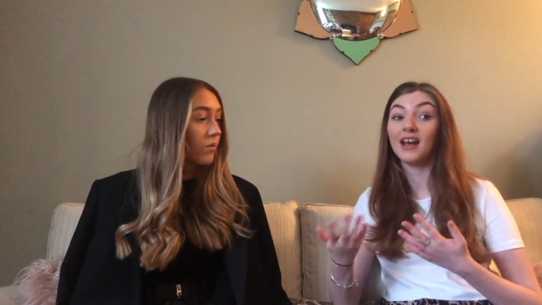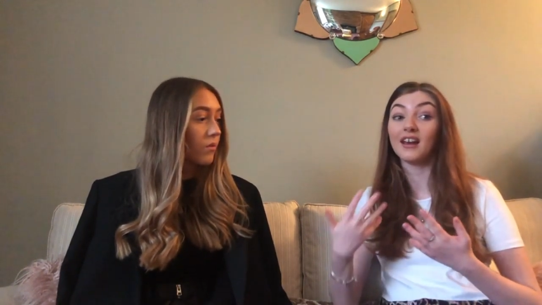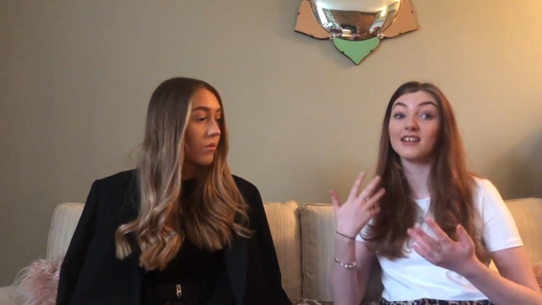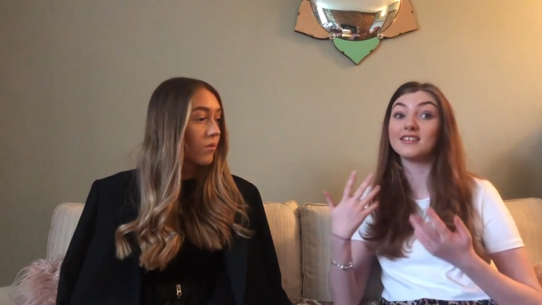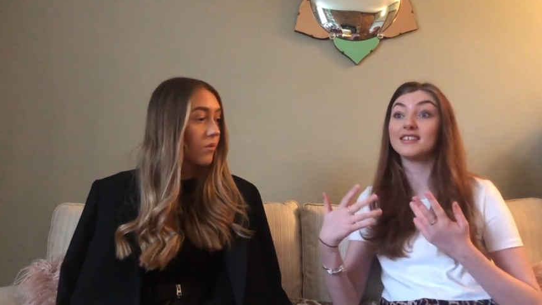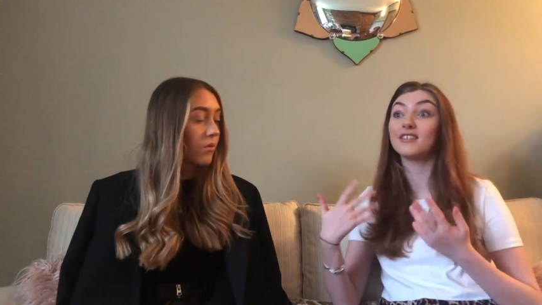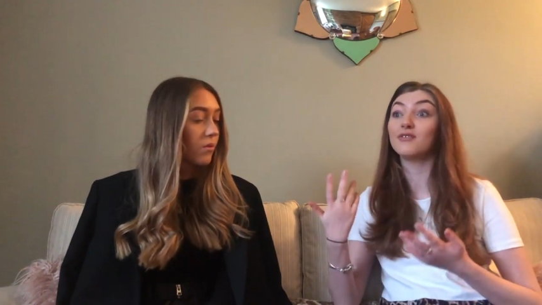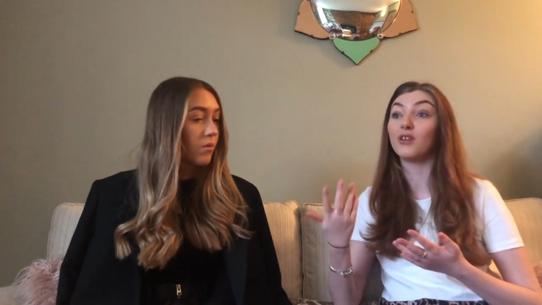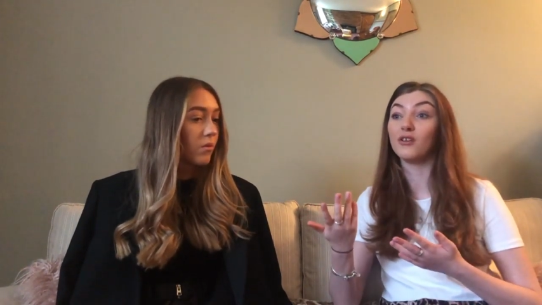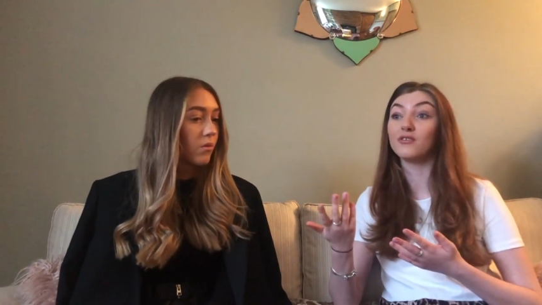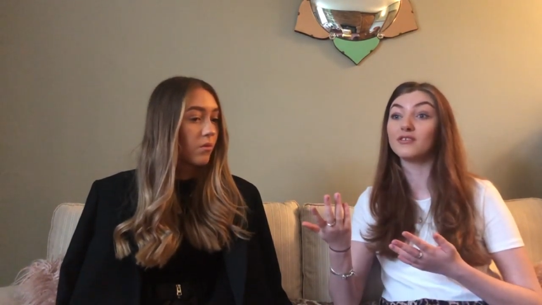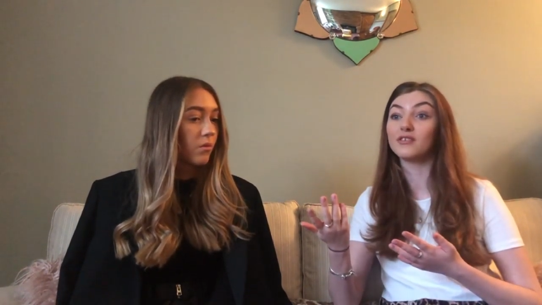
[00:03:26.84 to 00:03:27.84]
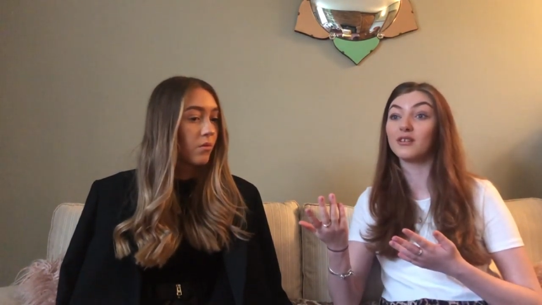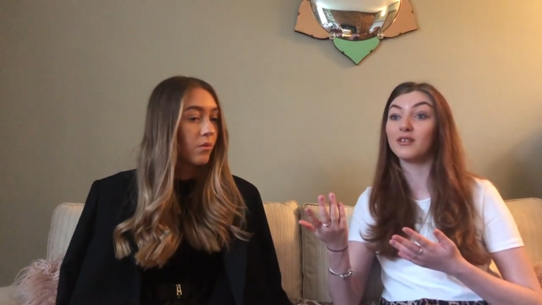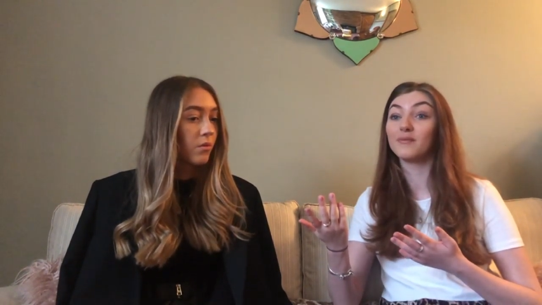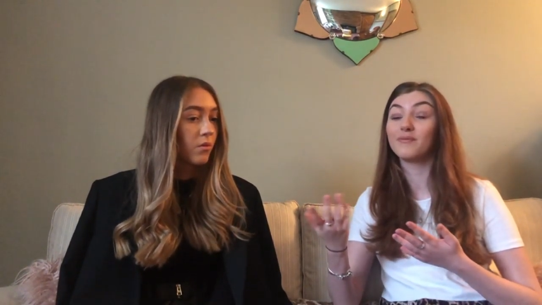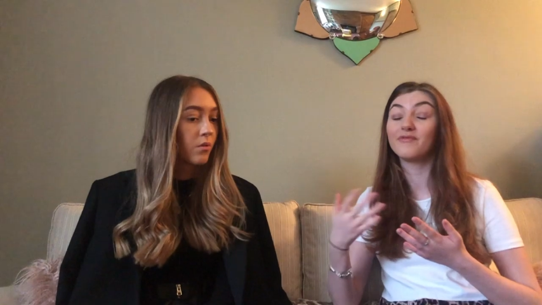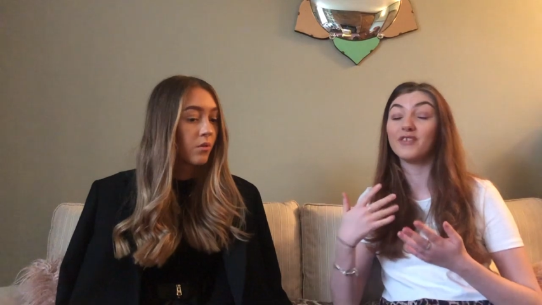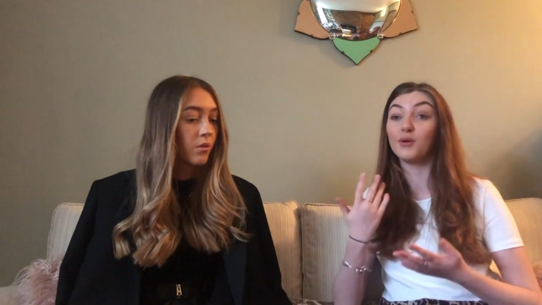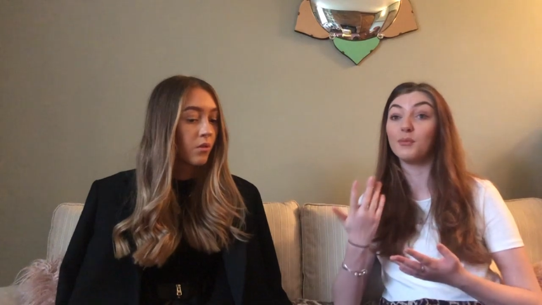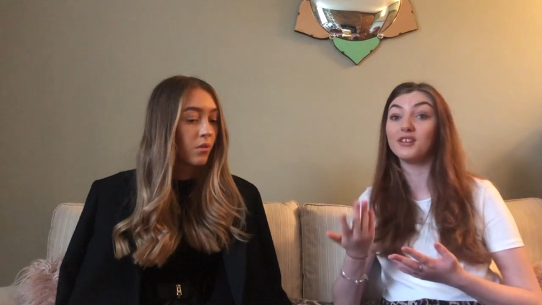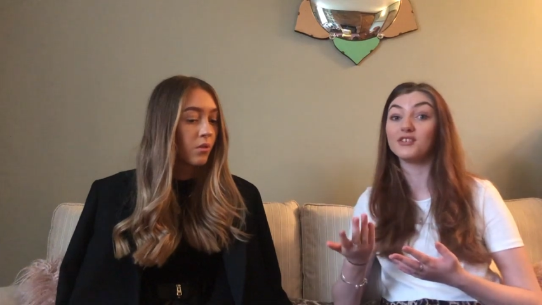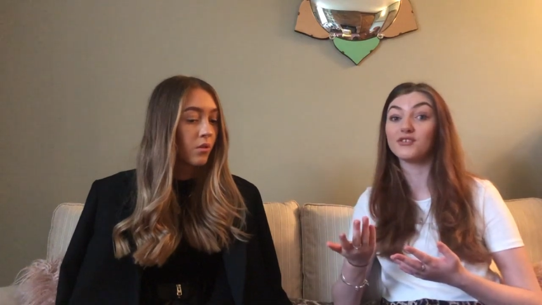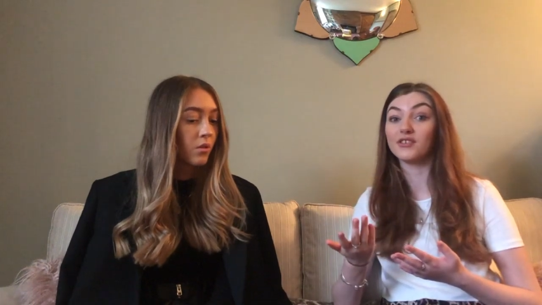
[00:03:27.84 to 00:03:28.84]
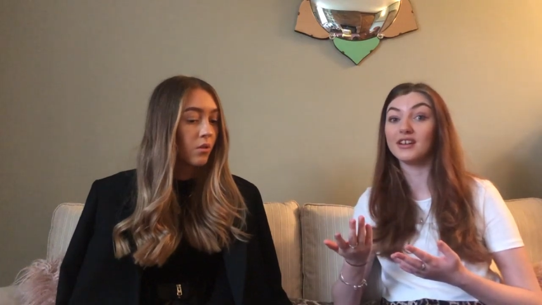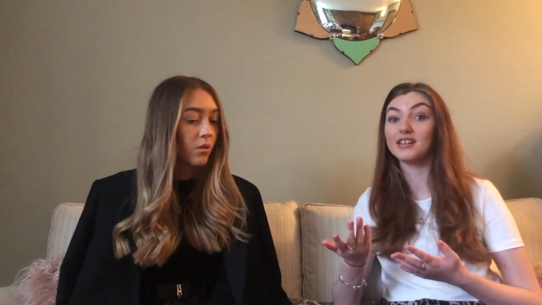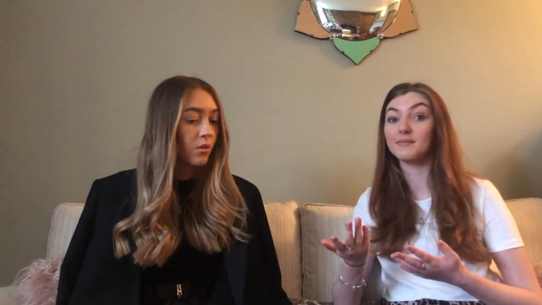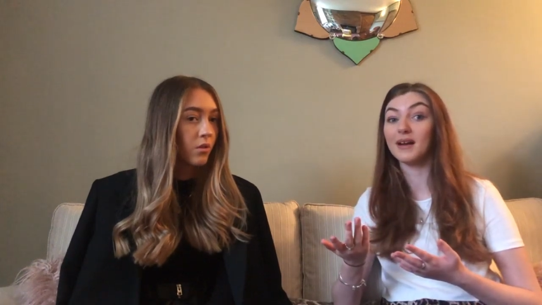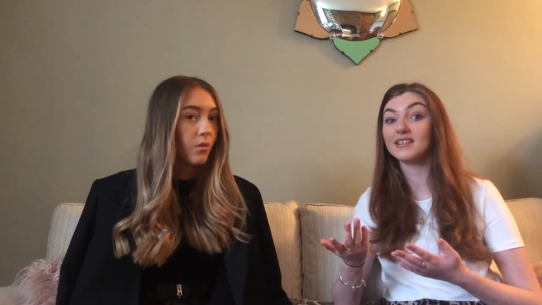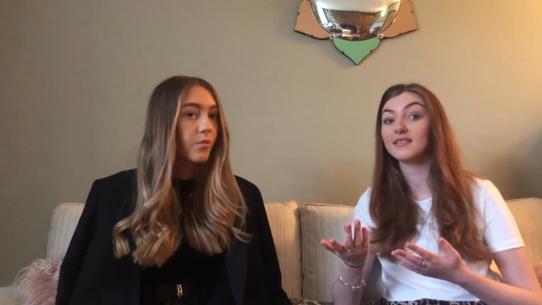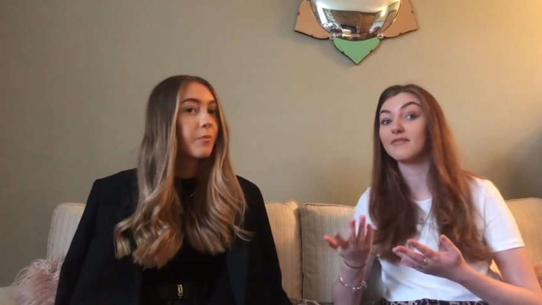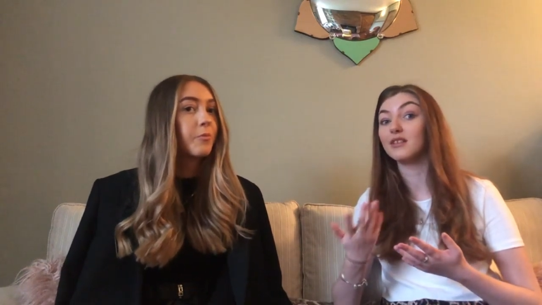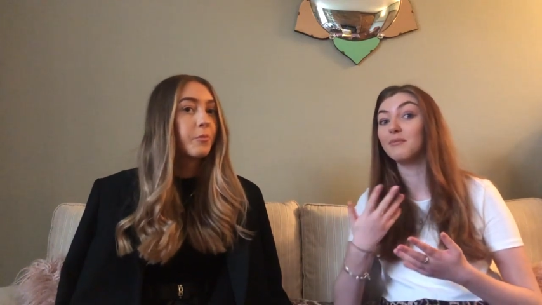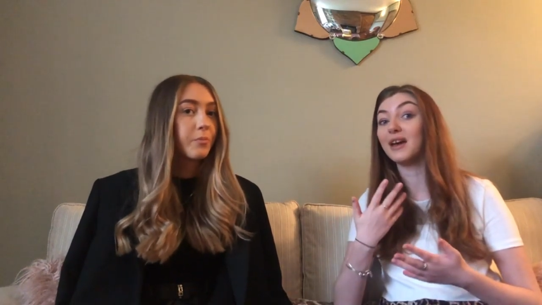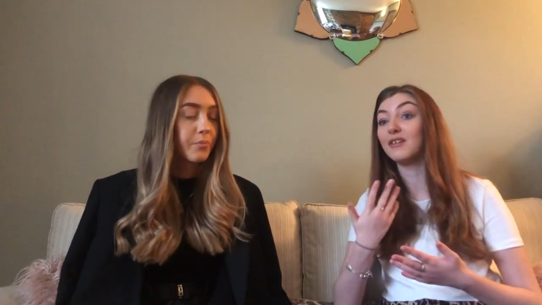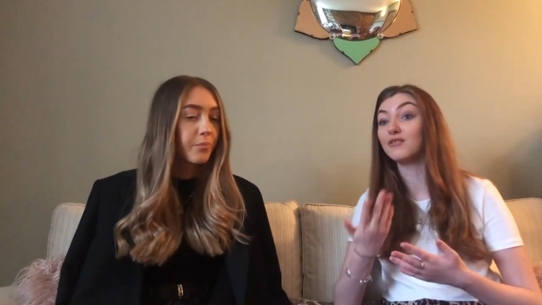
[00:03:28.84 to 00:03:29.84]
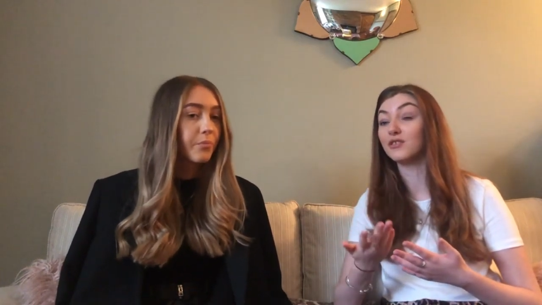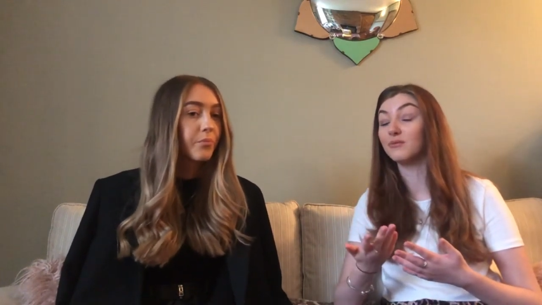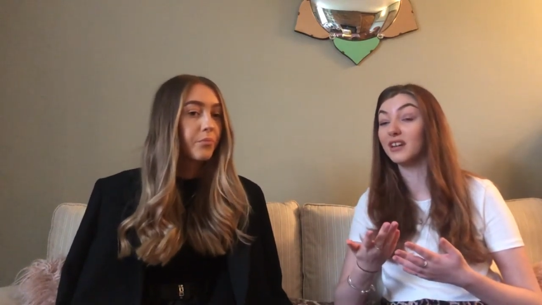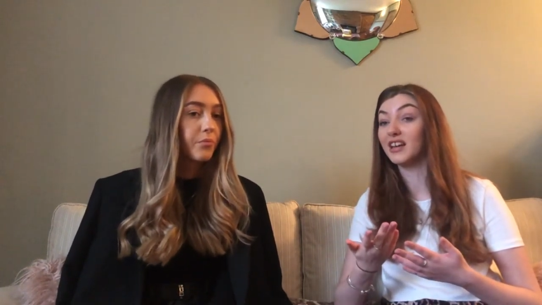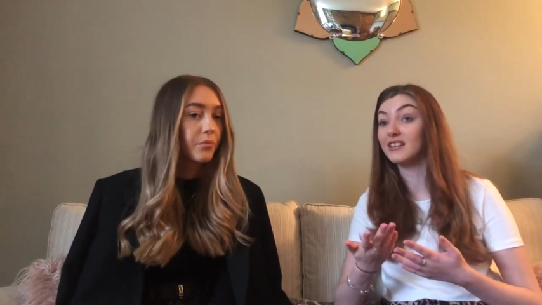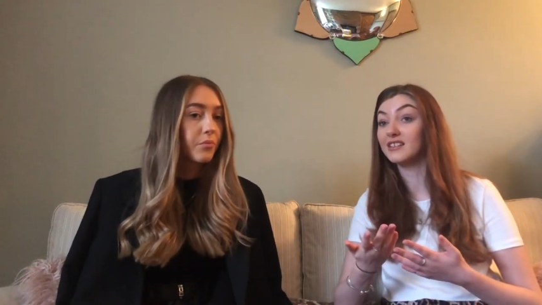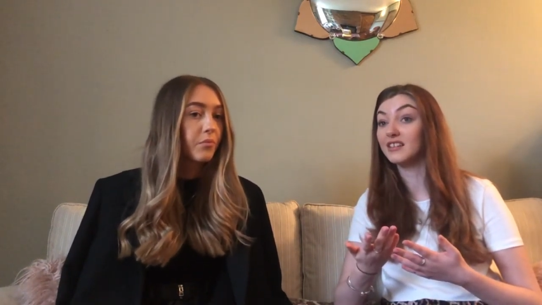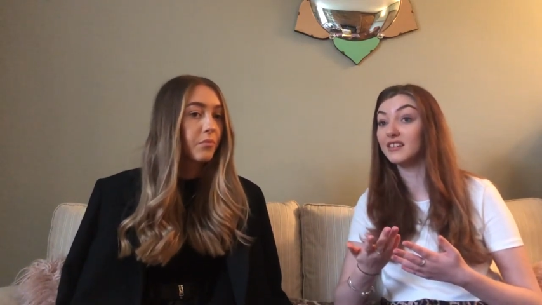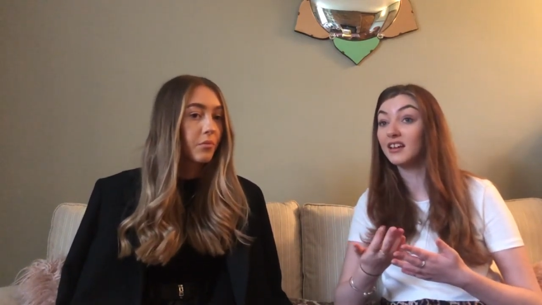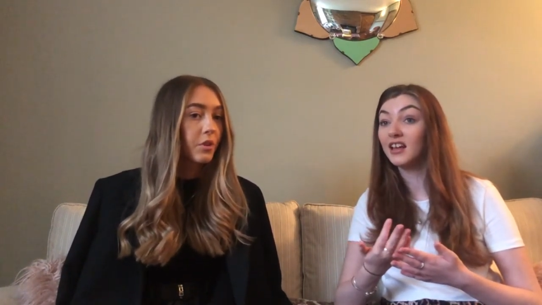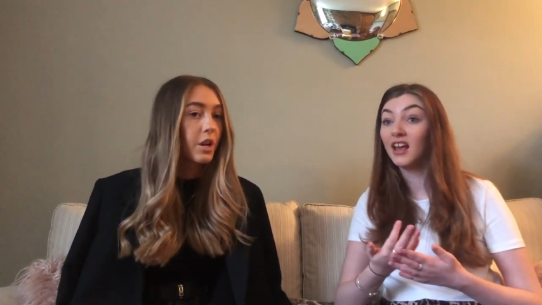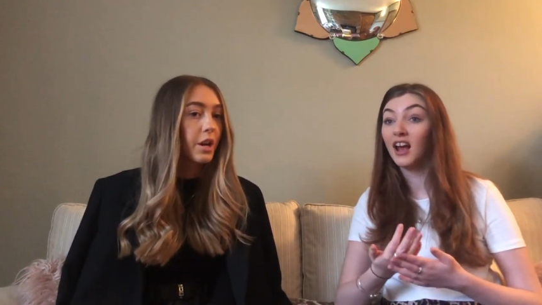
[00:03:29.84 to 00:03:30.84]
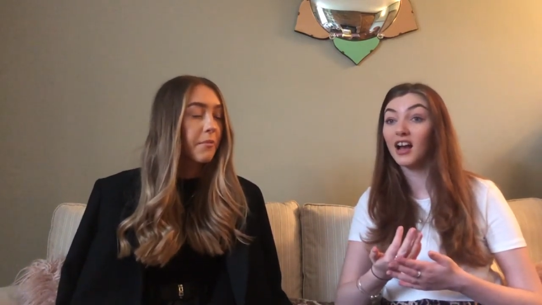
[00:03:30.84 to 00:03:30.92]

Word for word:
Speaker 1: and I still know that the film industry is massively male dominated yeah.